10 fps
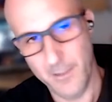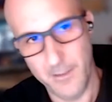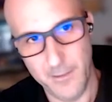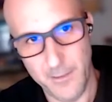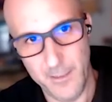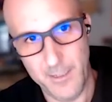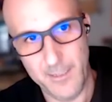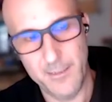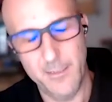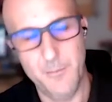And in the
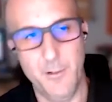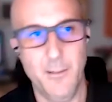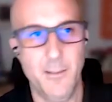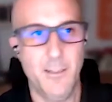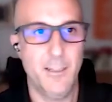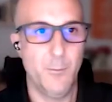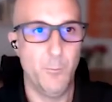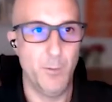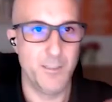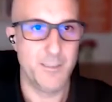next level,
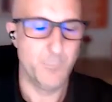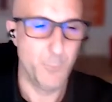once